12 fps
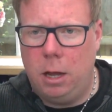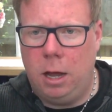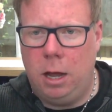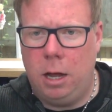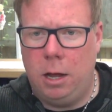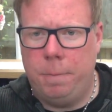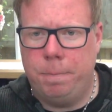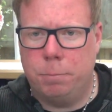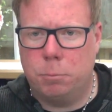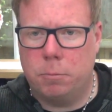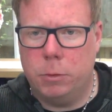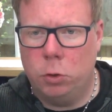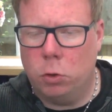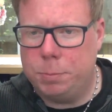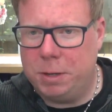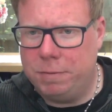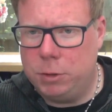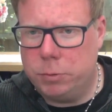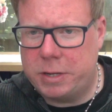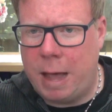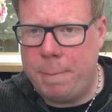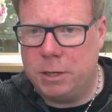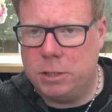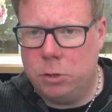not to be confused with
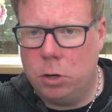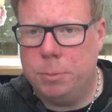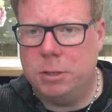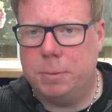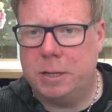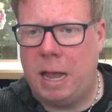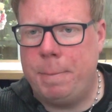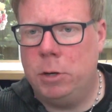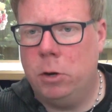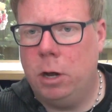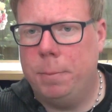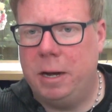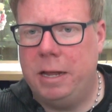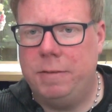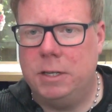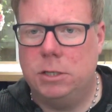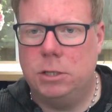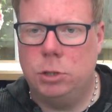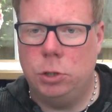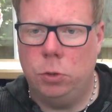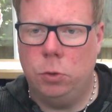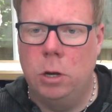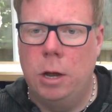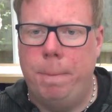Gamblers Anonymous, but Gammonon I believe is
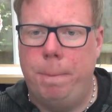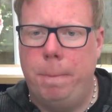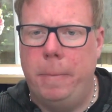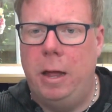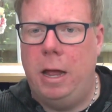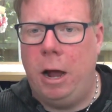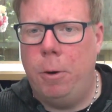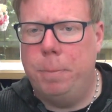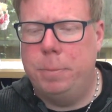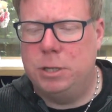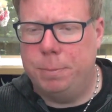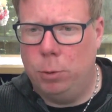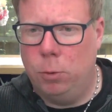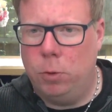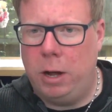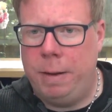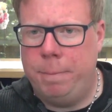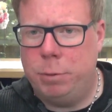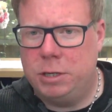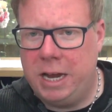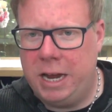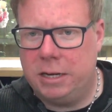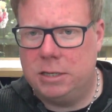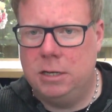to help support and
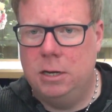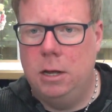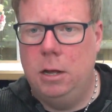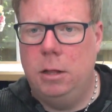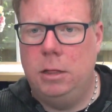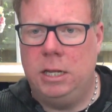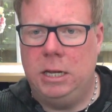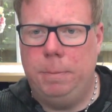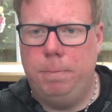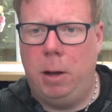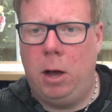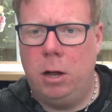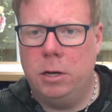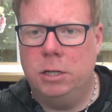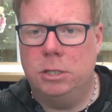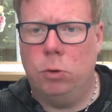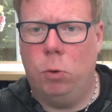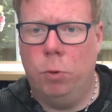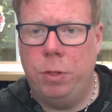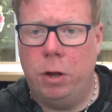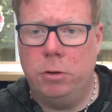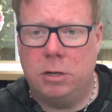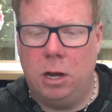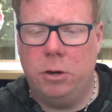protect the partners or
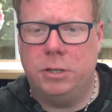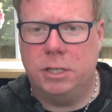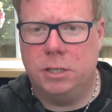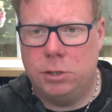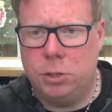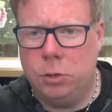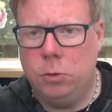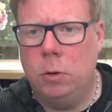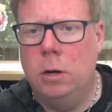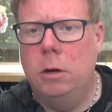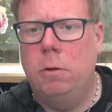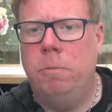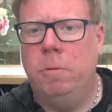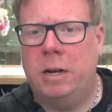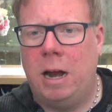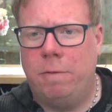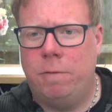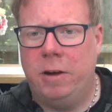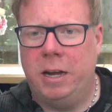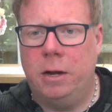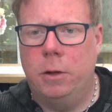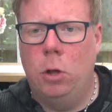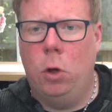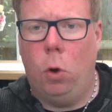those closest to
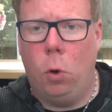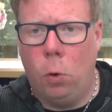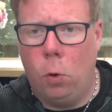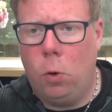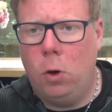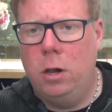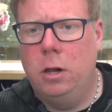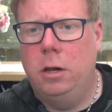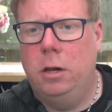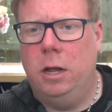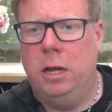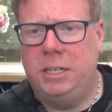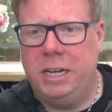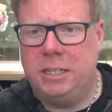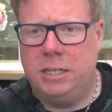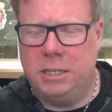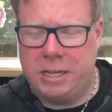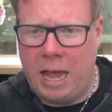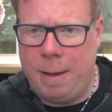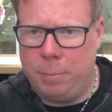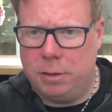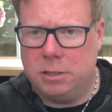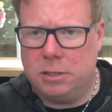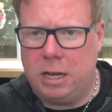recovering or addicted
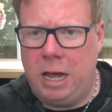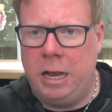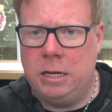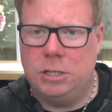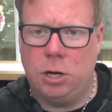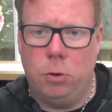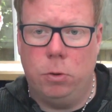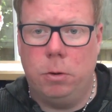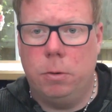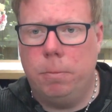gamblers. And so